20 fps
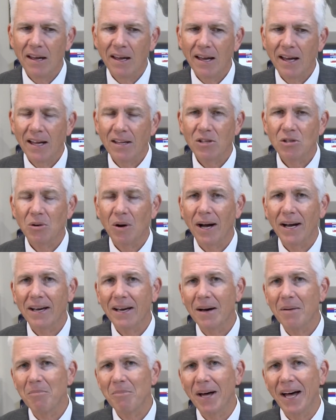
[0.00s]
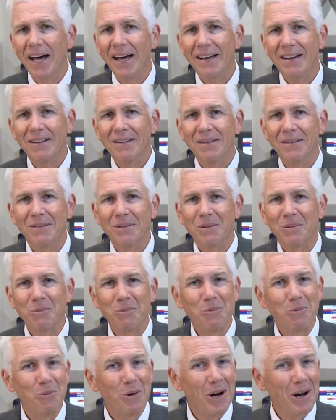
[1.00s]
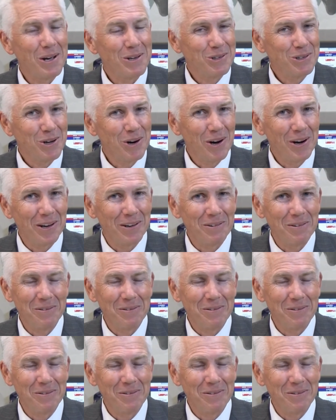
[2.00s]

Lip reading: And so I come back where I started.